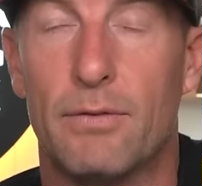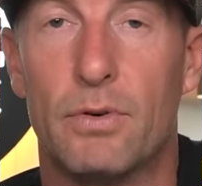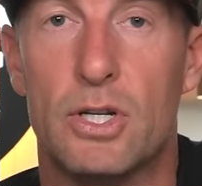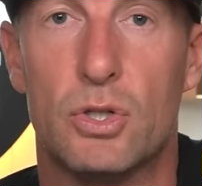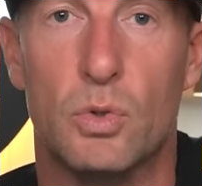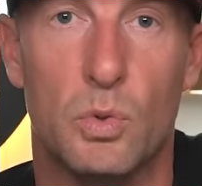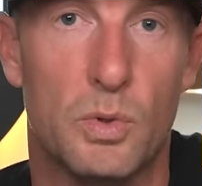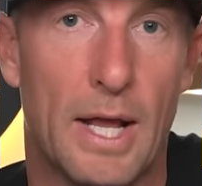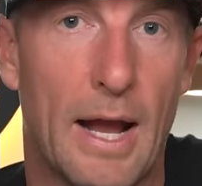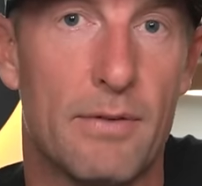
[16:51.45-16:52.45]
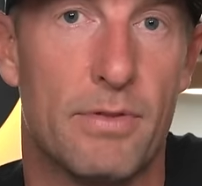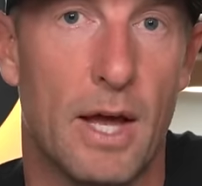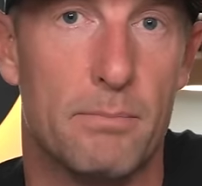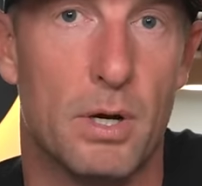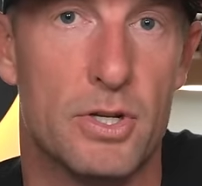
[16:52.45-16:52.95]
every school would have
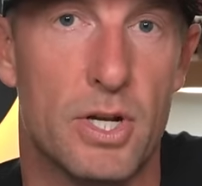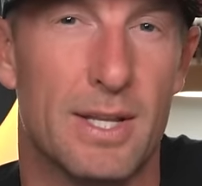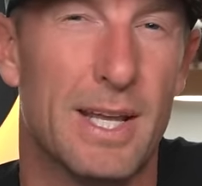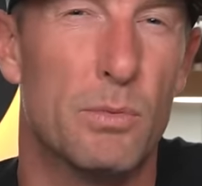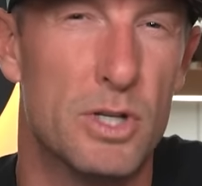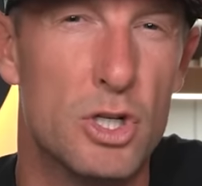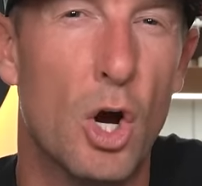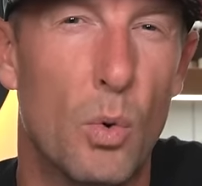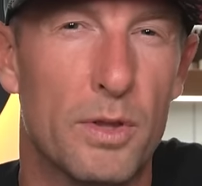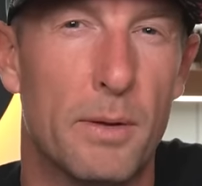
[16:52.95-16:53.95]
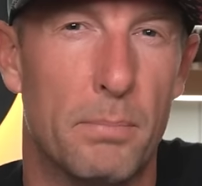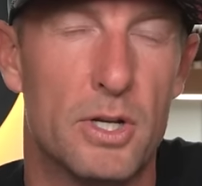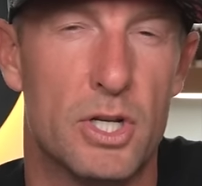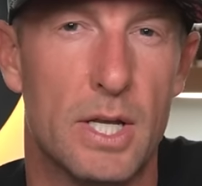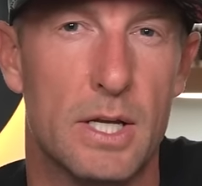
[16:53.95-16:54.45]
that budget and they would know what the
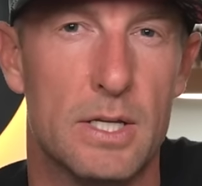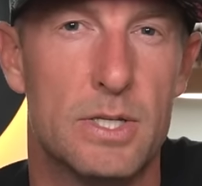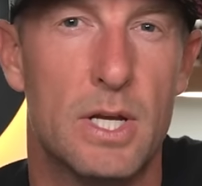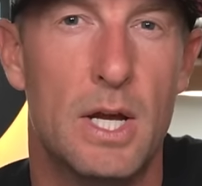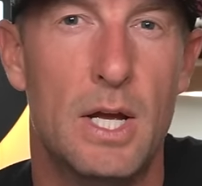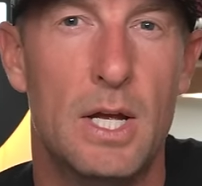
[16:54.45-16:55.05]
budget is